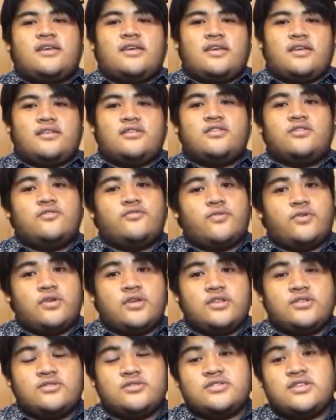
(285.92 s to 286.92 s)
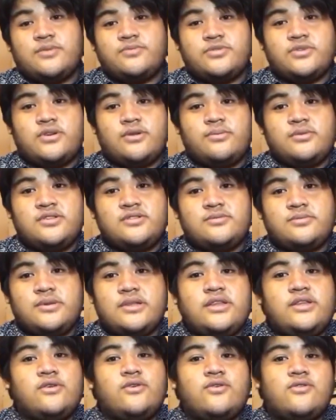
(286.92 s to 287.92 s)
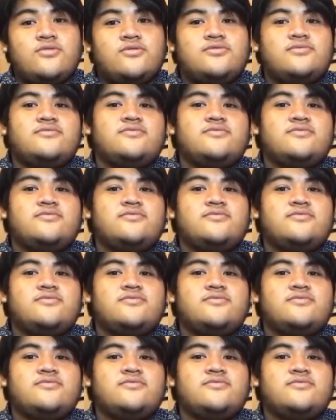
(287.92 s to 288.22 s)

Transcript: and don't forget to subscribe this video.